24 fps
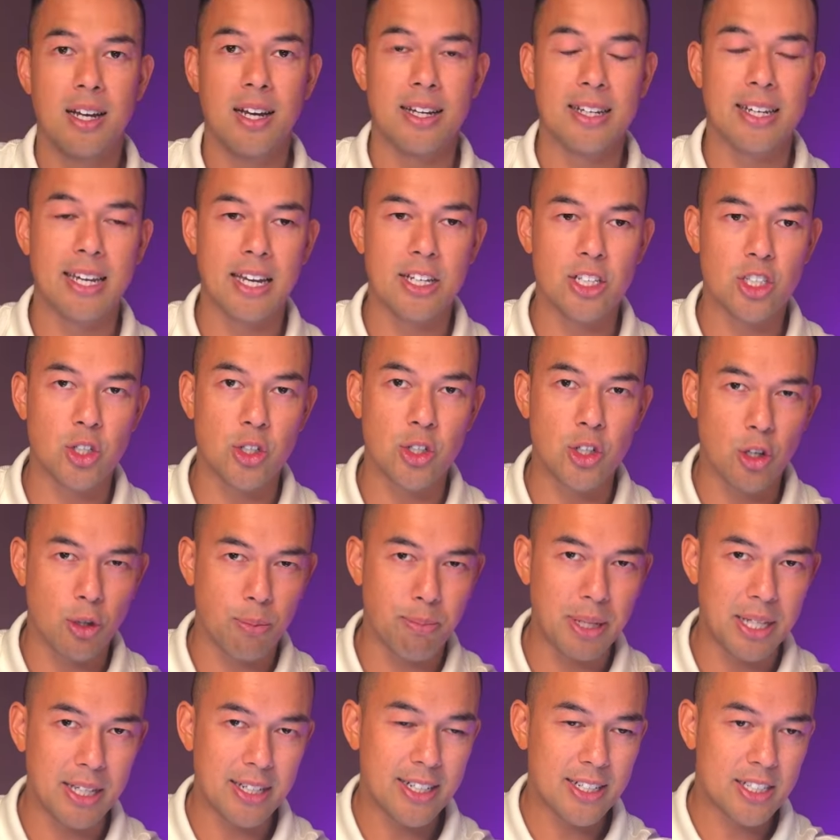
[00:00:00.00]
Okay, so your
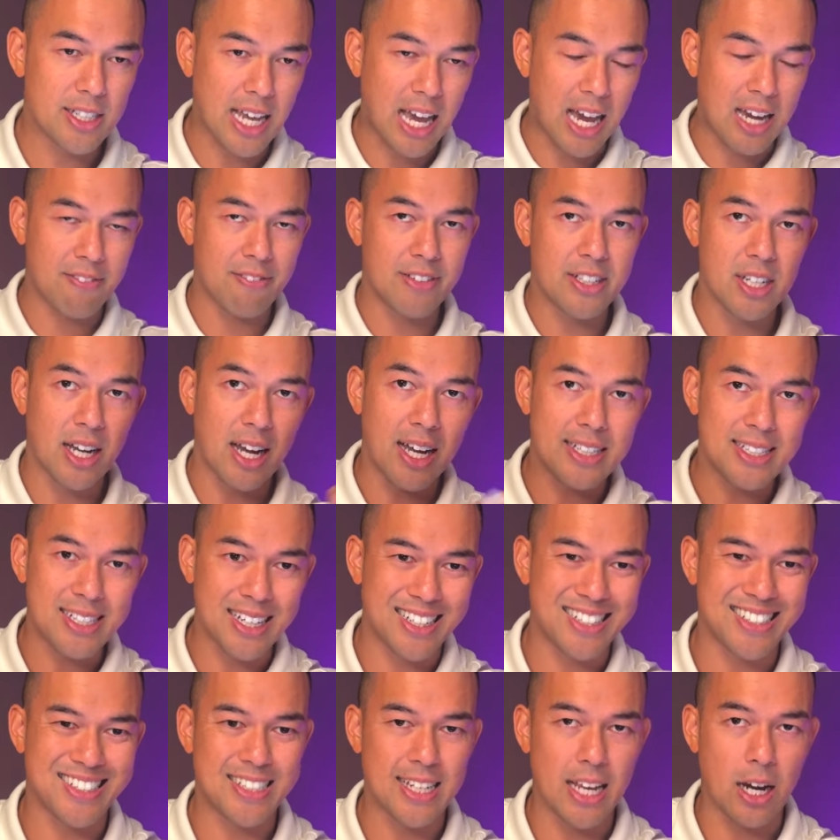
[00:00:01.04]
ability to advertise
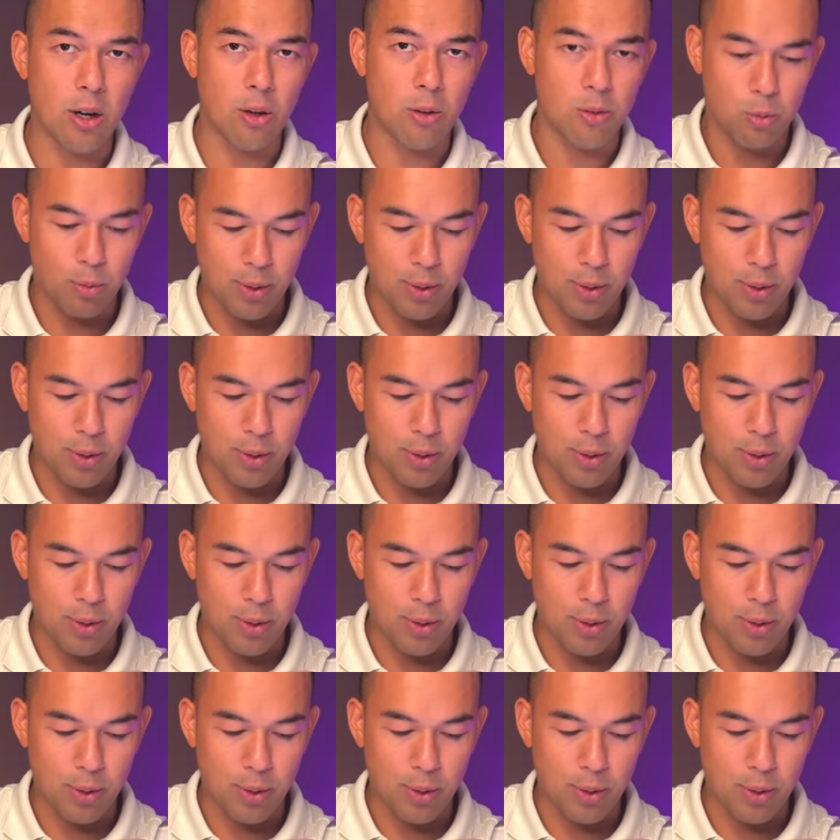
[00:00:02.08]
and sell.